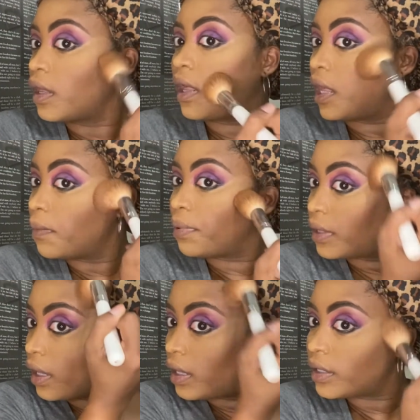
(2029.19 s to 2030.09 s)
And
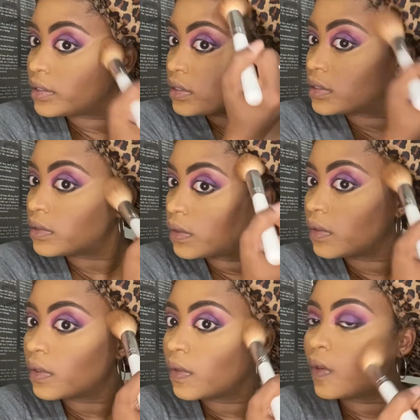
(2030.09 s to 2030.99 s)
plus,
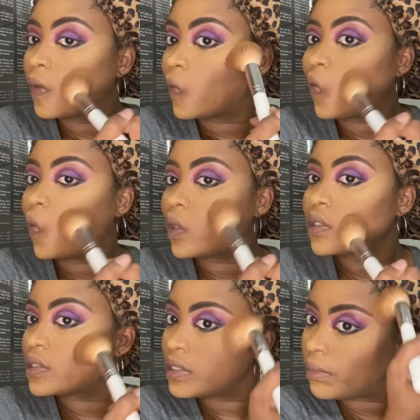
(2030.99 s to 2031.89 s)
it was
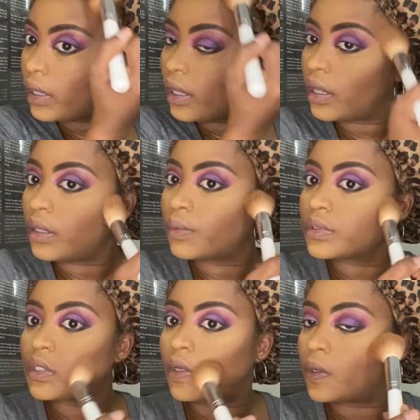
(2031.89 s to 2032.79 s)
a semi-annual
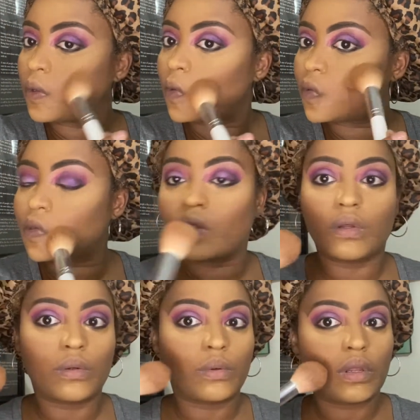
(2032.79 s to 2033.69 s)
sale.
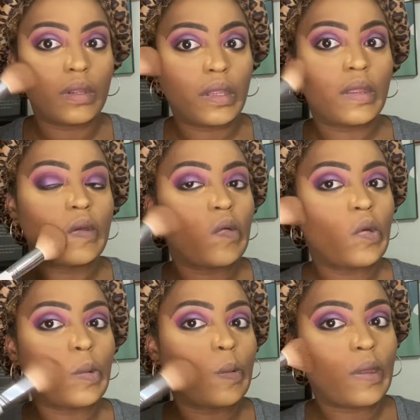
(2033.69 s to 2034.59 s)
So,
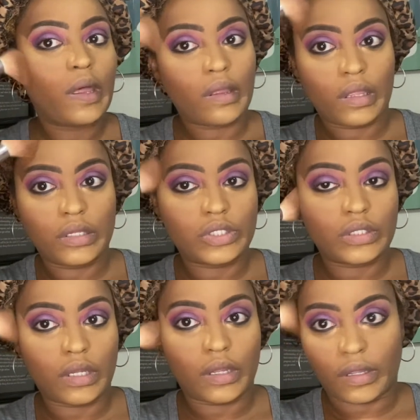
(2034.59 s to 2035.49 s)
how could you
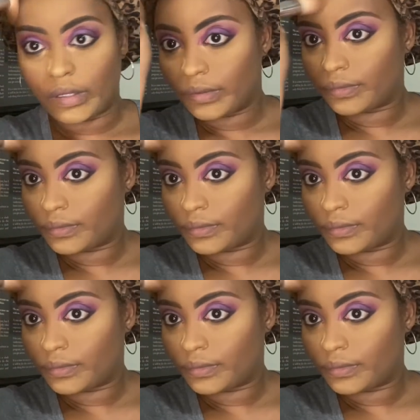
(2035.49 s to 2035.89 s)
not?